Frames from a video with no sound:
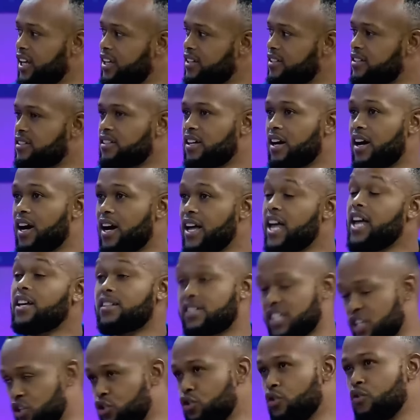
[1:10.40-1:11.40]
Yes.
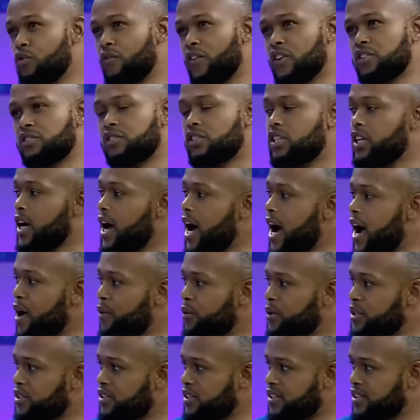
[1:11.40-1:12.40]
Yes, in university. I
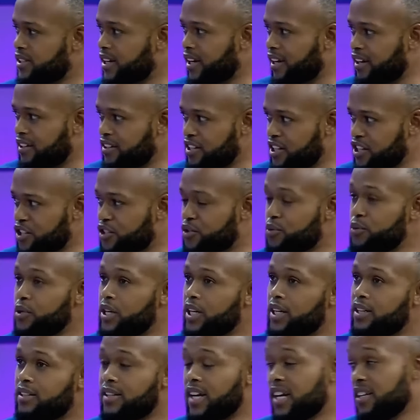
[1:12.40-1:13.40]
was a second-year
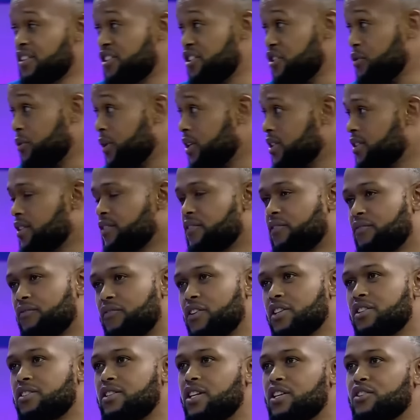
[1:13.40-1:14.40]
student, and she was a
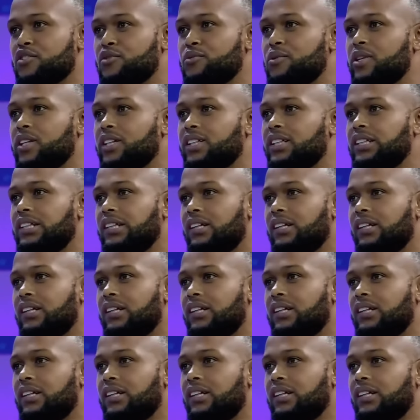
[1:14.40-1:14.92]
first-year student.